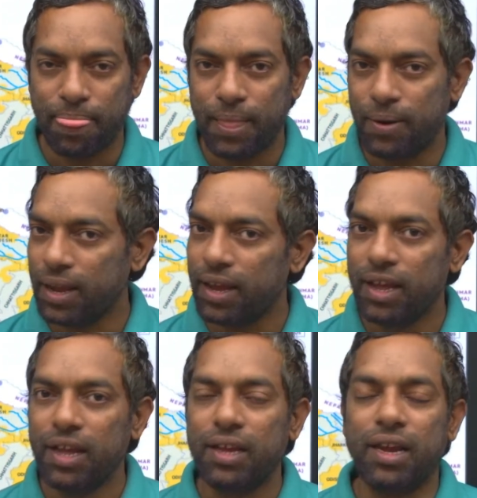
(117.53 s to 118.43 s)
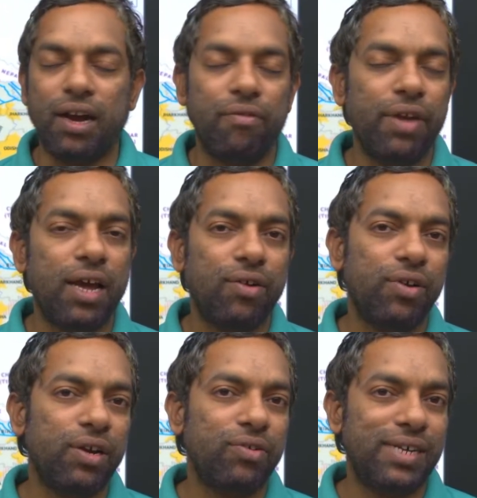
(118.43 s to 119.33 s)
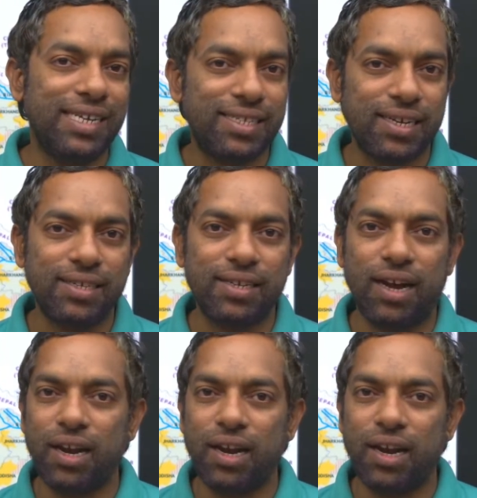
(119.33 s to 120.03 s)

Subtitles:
Okay, yeah, we are going to discuss all